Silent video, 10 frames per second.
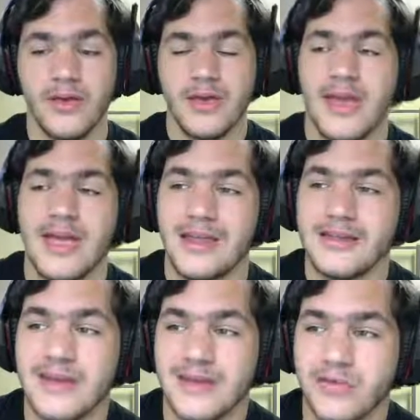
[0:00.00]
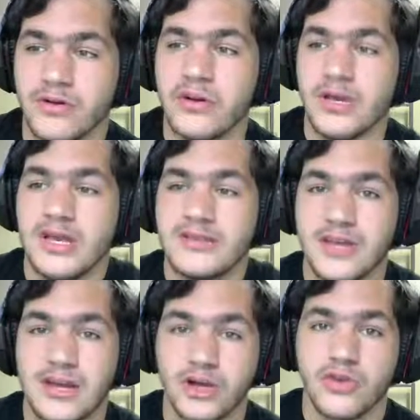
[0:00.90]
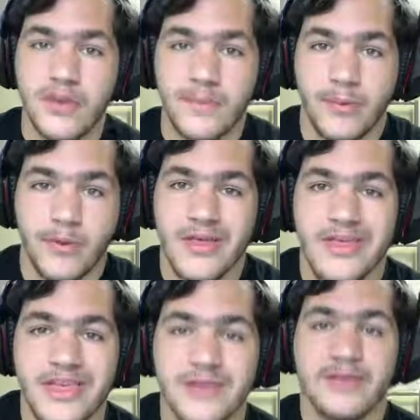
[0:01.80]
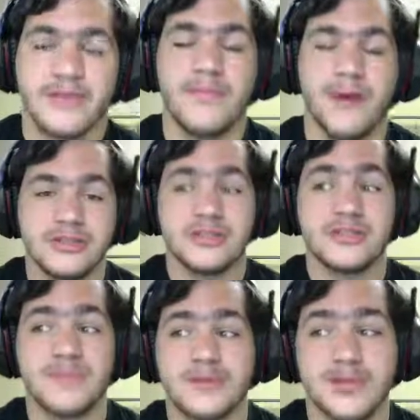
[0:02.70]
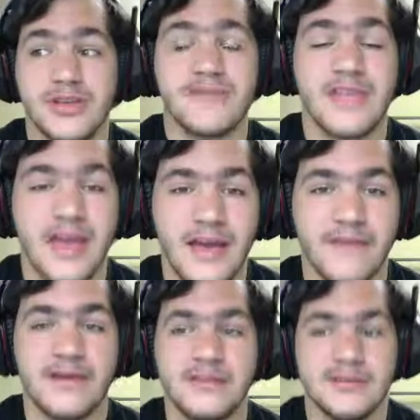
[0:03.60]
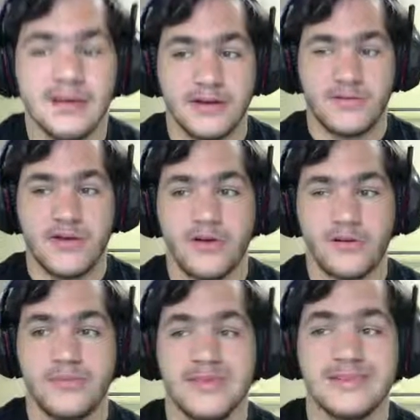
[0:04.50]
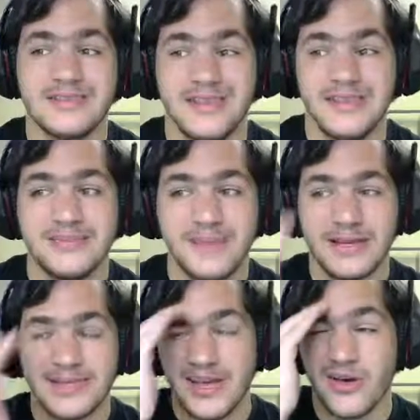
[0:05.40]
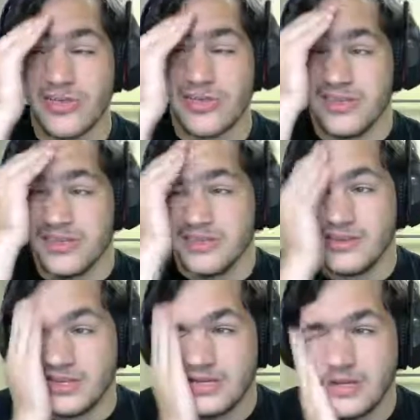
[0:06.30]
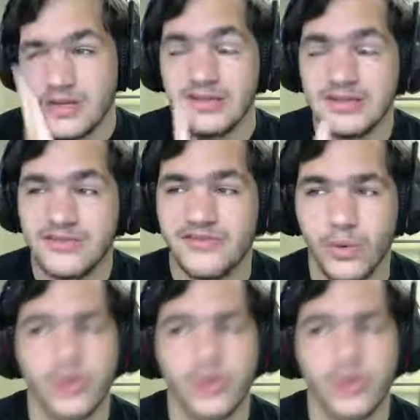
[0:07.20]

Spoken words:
And Endeavor is going to cripple them a bunch, especially if they have a ton of health, because his base health is 40.